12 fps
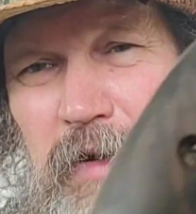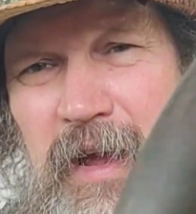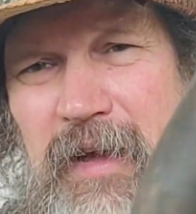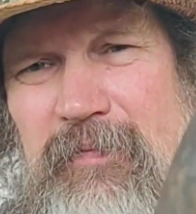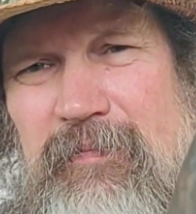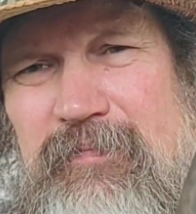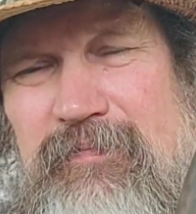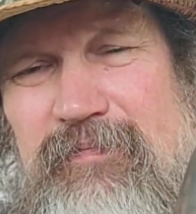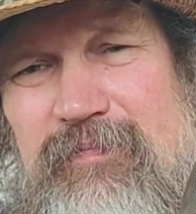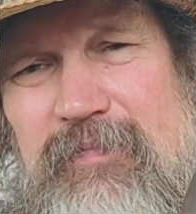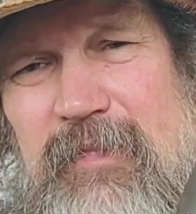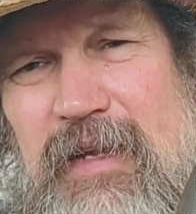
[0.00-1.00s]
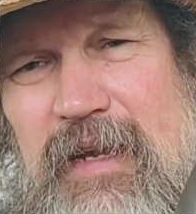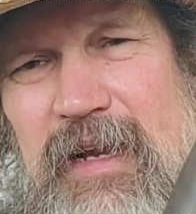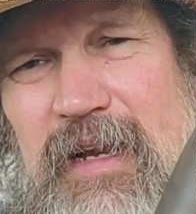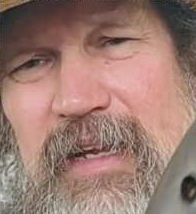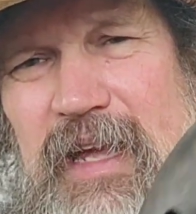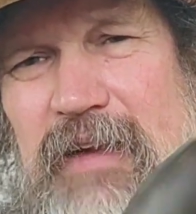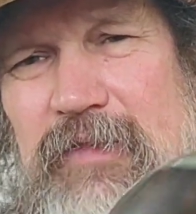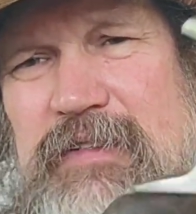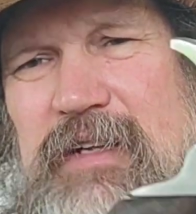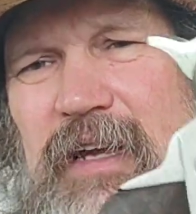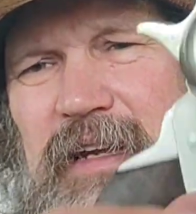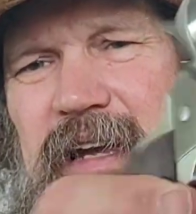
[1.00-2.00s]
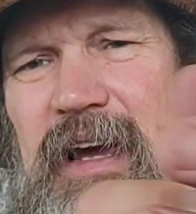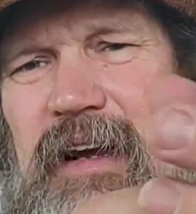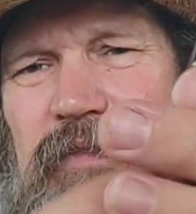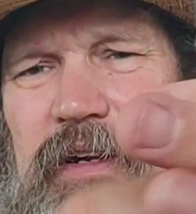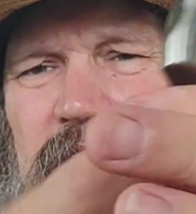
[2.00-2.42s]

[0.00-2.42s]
right, and it gave it that kind of